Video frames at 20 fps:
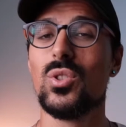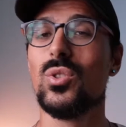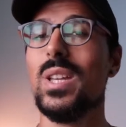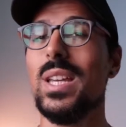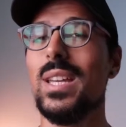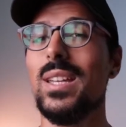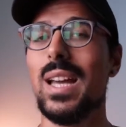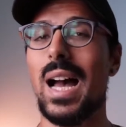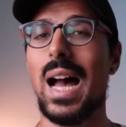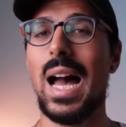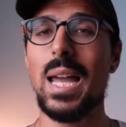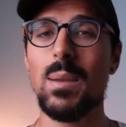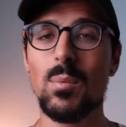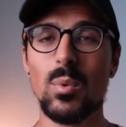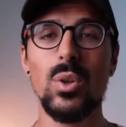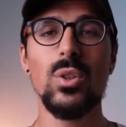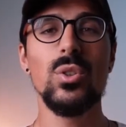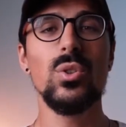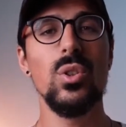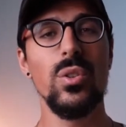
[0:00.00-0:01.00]
Today,
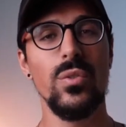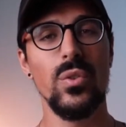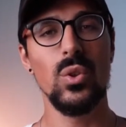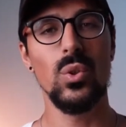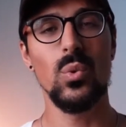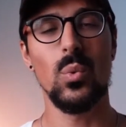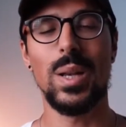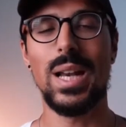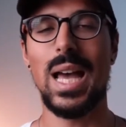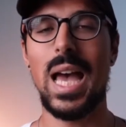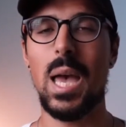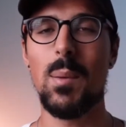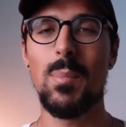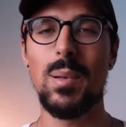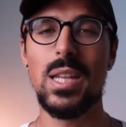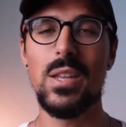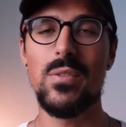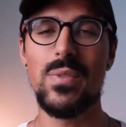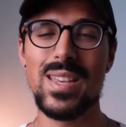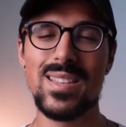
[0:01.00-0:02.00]
I'm going to review what I
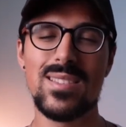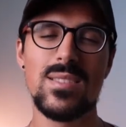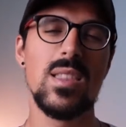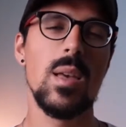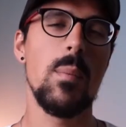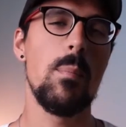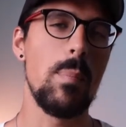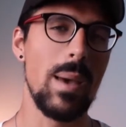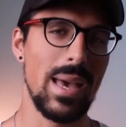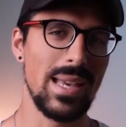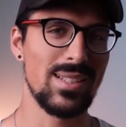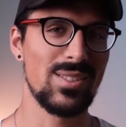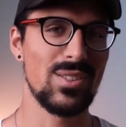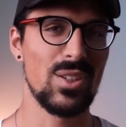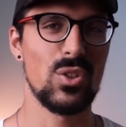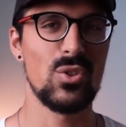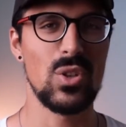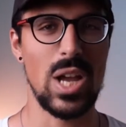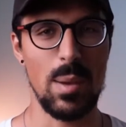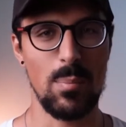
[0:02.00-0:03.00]
believe is the
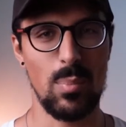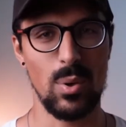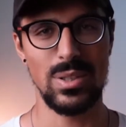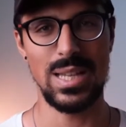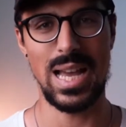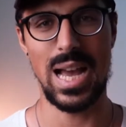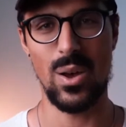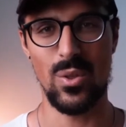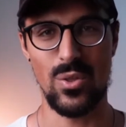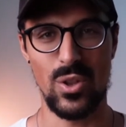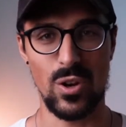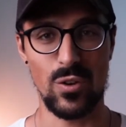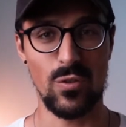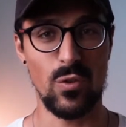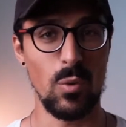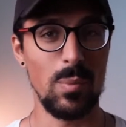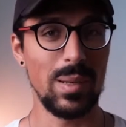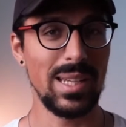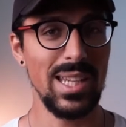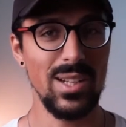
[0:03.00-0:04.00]
best tripod out there
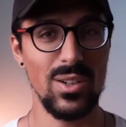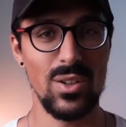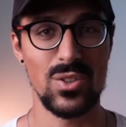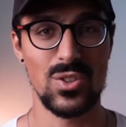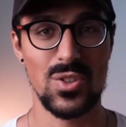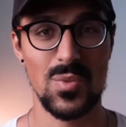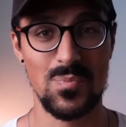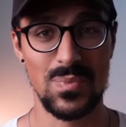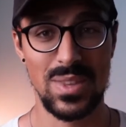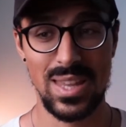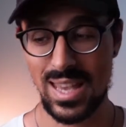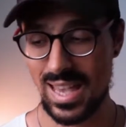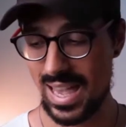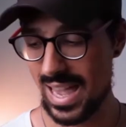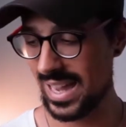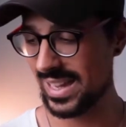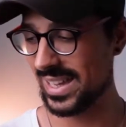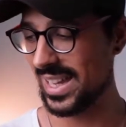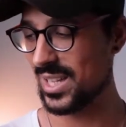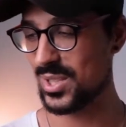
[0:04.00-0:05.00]
for beginners.
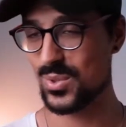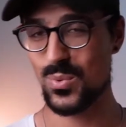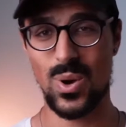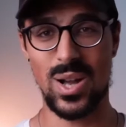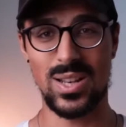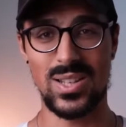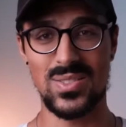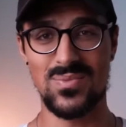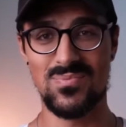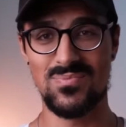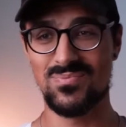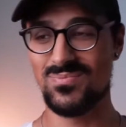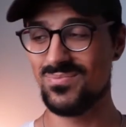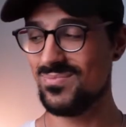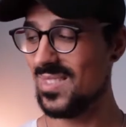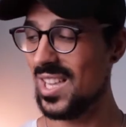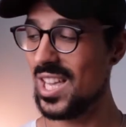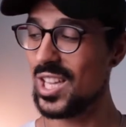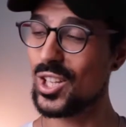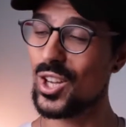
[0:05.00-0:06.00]
And guess what?
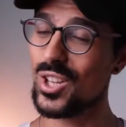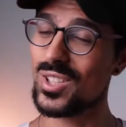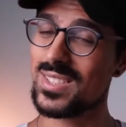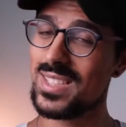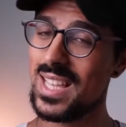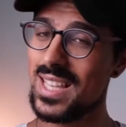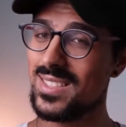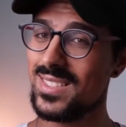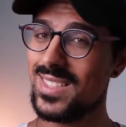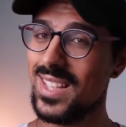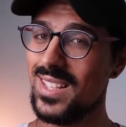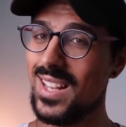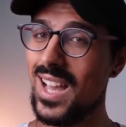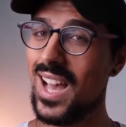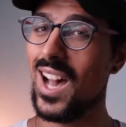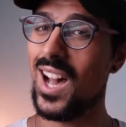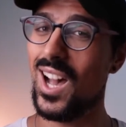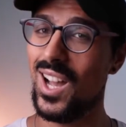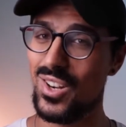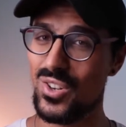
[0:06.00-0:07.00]
It costs less than
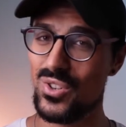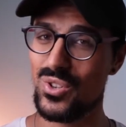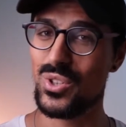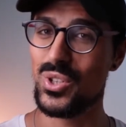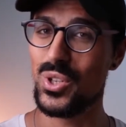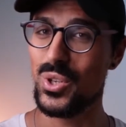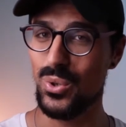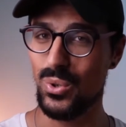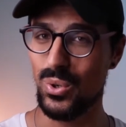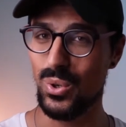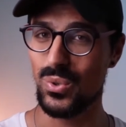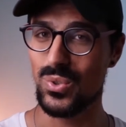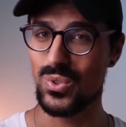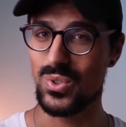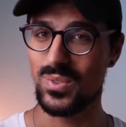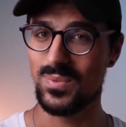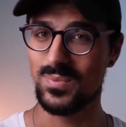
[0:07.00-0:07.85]
100 euros.